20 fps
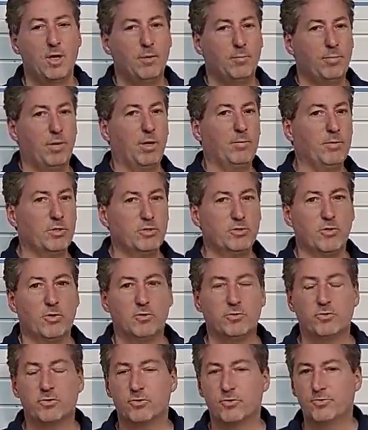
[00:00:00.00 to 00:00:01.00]
Public
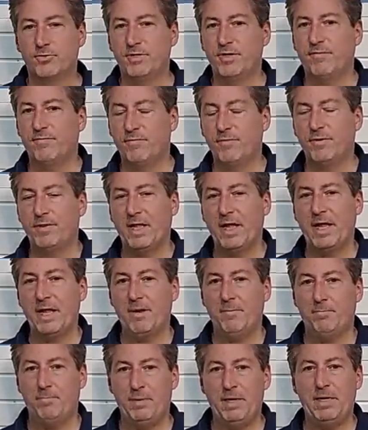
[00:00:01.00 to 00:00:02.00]
chargers are different. They
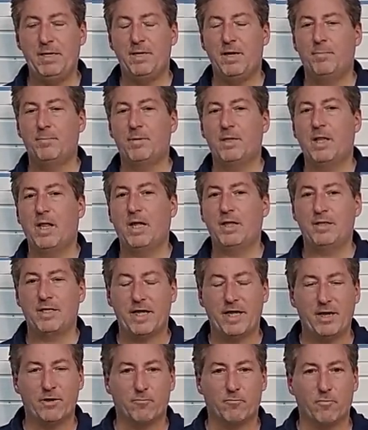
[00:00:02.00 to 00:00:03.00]
get beaten up a lot. They
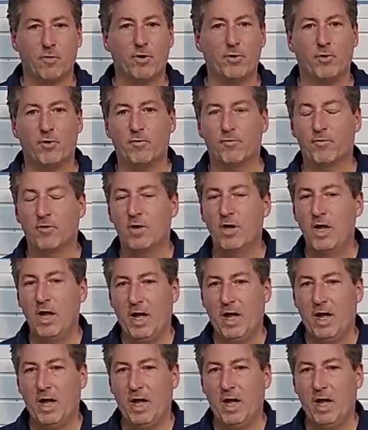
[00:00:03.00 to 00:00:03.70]
get run over.